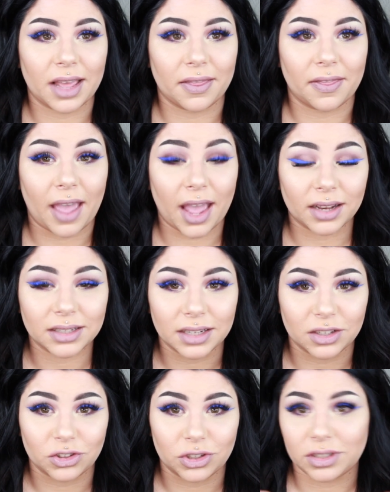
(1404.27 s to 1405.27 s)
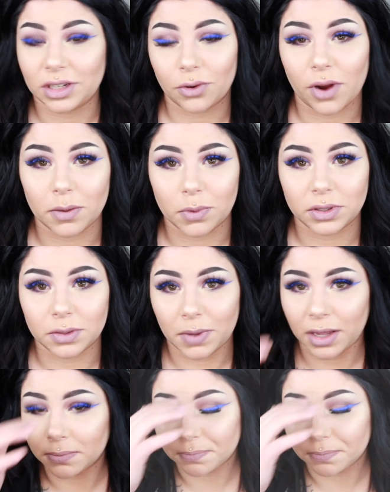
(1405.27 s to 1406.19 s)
and that is just incredible to me.